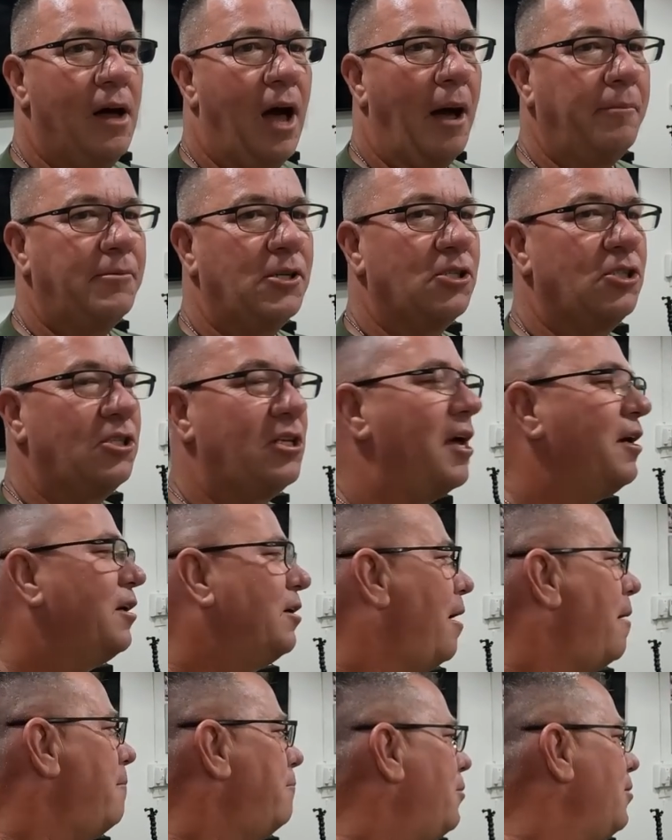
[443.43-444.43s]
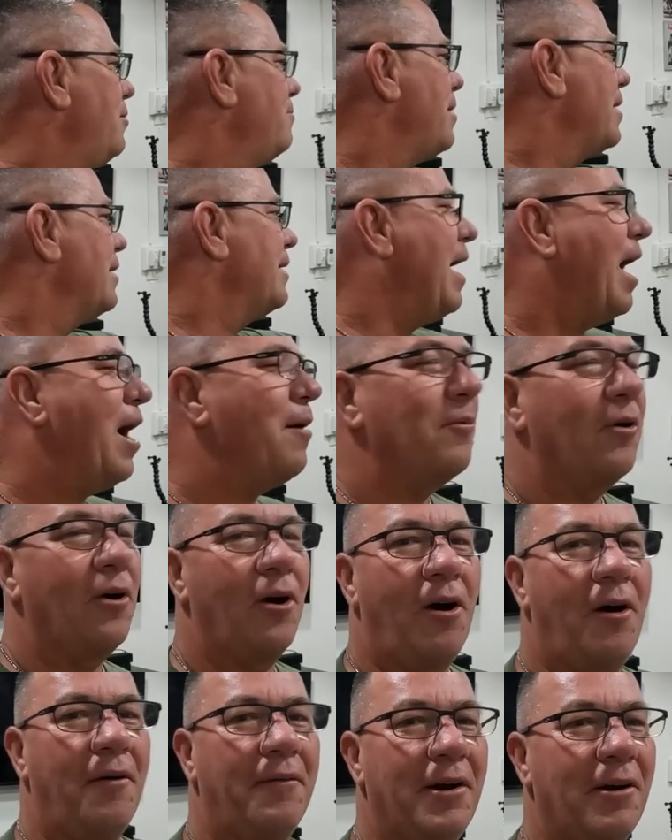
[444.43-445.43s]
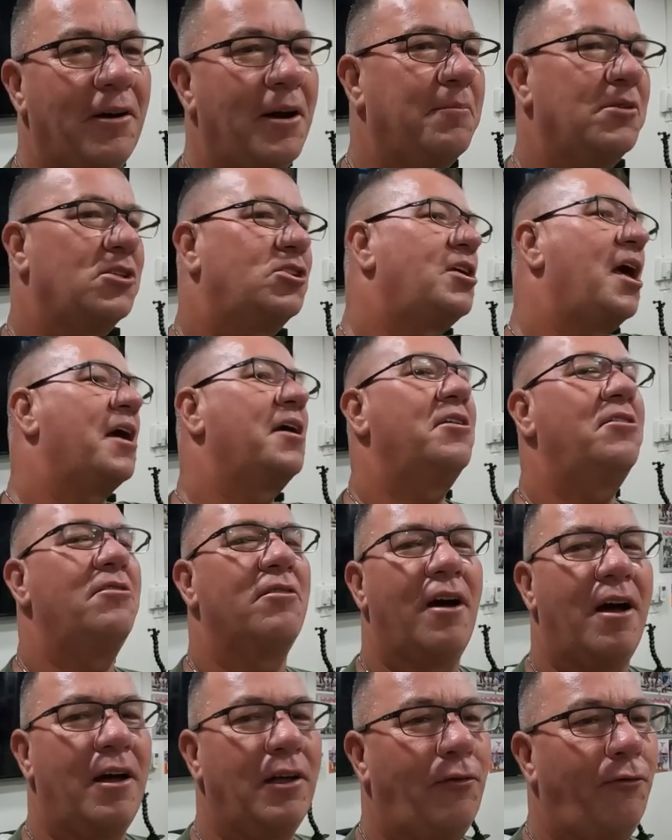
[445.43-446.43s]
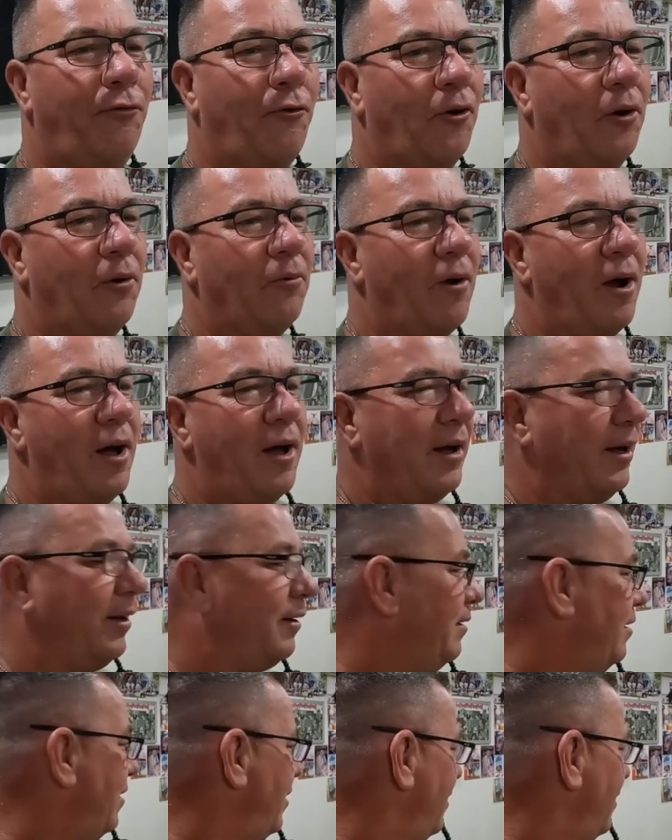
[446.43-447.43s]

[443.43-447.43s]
I'm just taking, I'm putting my camera on there and I'm just taking you guys for a ride.